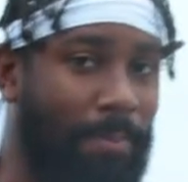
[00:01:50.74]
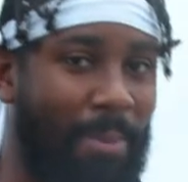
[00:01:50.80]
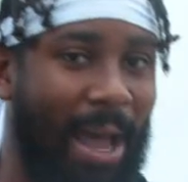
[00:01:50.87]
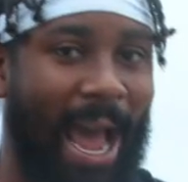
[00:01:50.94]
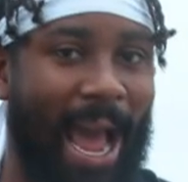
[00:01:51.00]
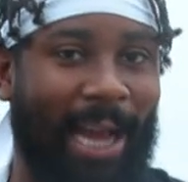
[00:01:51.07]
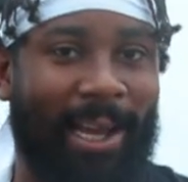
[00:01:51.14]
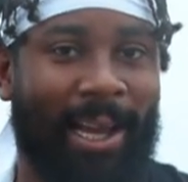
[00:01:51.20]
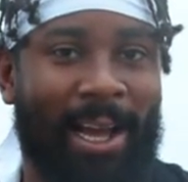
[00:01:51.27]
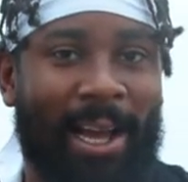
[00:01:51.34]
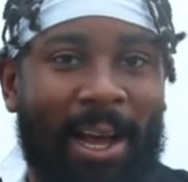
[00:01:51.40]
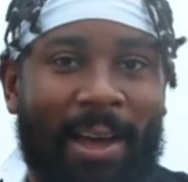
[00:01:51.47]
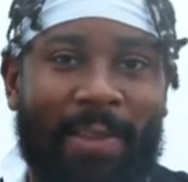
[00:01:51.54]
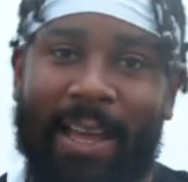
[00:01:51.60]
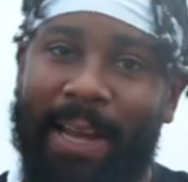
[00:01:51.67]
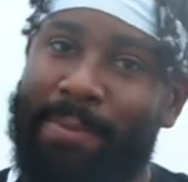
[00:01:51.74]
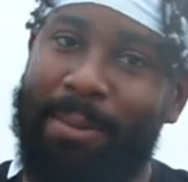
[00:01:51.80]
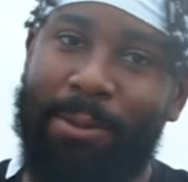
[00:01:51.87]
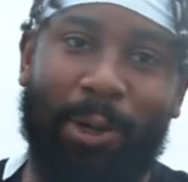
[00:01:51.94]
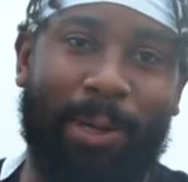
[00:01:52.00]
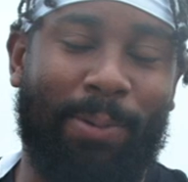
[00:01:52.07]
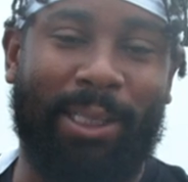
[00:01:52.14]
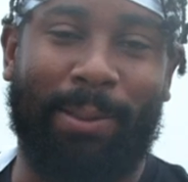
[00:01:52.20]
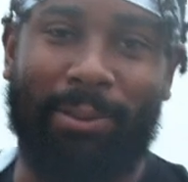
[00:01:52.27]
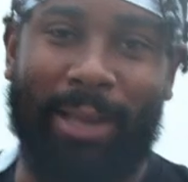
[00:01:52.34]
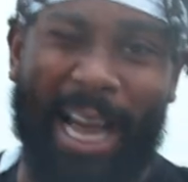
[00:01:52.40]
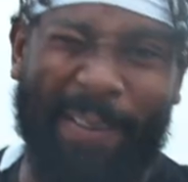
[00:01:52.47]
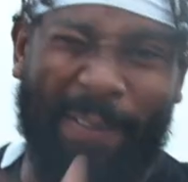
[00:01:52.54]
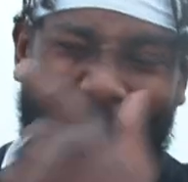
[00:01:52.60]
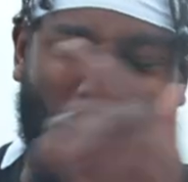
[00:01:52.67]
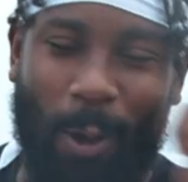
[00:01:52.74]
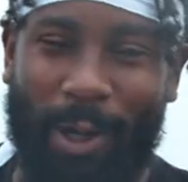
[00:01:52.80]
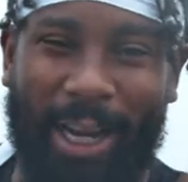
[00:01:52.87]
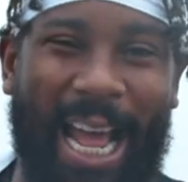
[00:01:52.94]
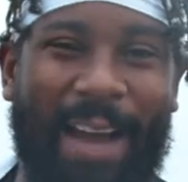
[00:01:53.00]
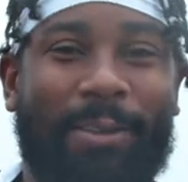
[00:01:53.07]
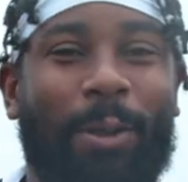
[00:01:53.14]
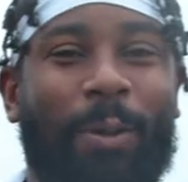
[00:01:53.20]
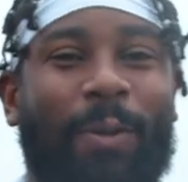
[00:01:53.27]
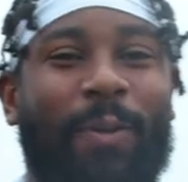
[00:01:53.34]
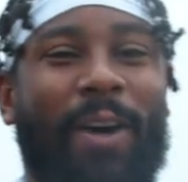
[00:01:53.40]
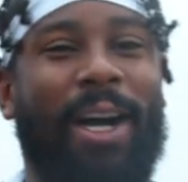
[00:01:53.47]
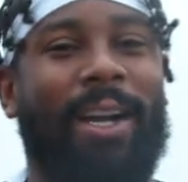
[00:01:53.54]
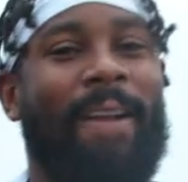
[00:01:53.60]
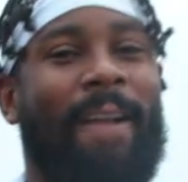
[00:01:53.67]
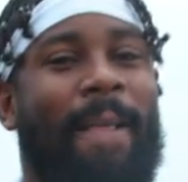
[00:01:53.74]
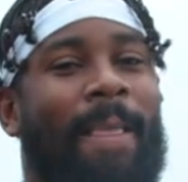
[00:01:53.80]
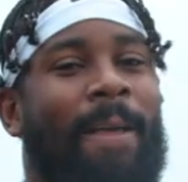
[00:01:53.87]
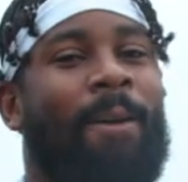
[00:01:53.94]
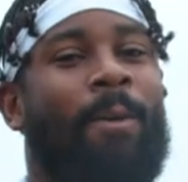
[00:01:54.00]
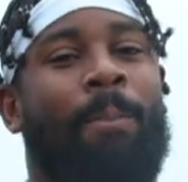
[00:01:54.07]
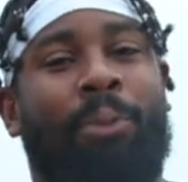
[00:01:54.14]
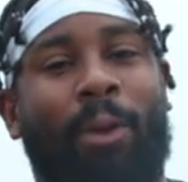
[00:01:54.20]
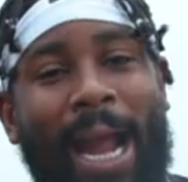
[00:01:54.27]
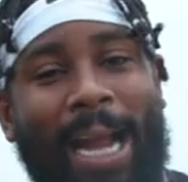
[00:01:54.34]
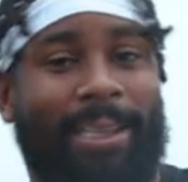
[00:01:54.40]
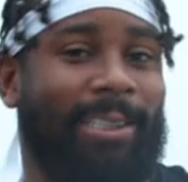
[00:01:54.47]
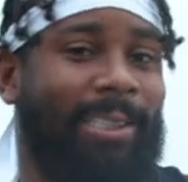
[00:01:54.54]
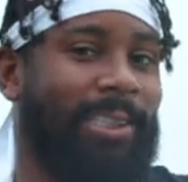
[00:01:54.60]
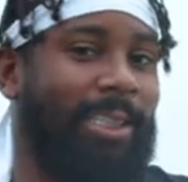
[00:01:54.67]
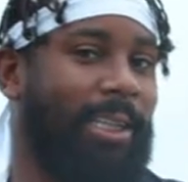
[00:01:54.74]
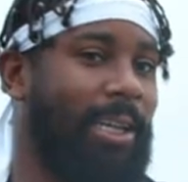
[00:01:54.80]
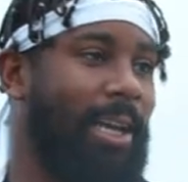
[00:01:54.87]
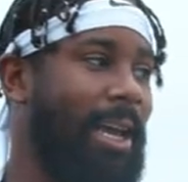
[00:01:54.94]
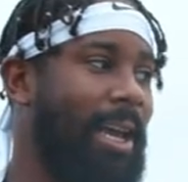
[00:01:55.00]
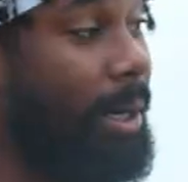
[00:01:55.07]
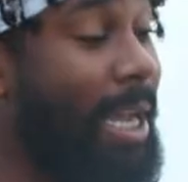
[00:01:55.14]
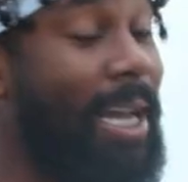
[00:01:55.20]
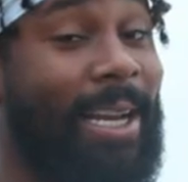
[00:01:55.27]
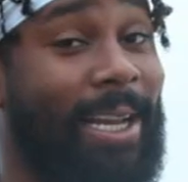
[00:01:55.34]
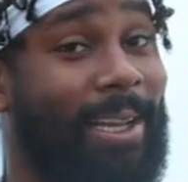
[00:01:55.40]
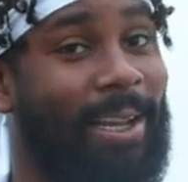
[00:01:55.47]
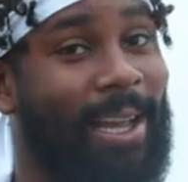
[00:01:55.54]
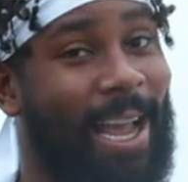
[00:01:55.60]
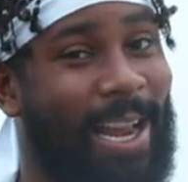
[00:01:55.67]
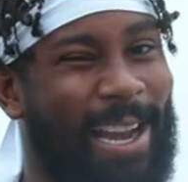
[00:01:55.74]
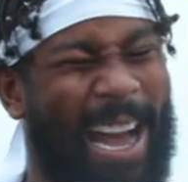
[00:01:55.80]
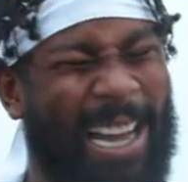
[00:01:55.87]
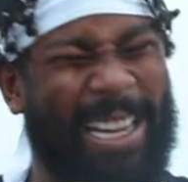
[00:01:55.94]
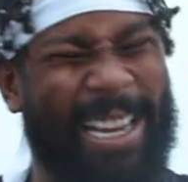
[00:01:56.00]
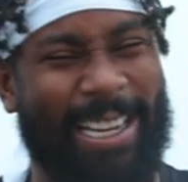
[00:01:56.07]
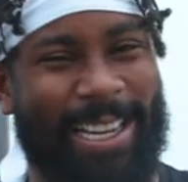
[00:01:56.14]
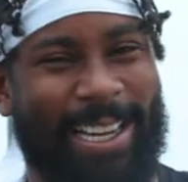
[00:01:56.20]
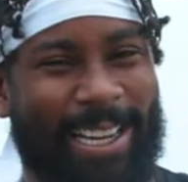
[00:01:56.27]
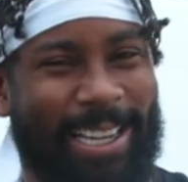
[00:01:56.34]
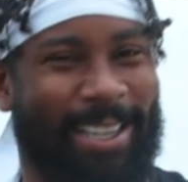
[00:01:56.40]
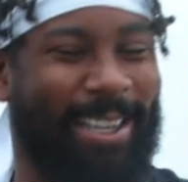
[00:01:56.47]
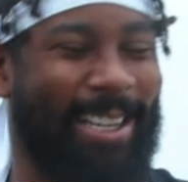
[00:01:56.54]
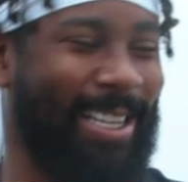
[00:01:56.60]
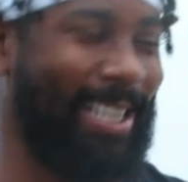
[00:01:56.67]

and back, then maybe you can put the blindfold on and have a little fun practicing hitting and not getting hit.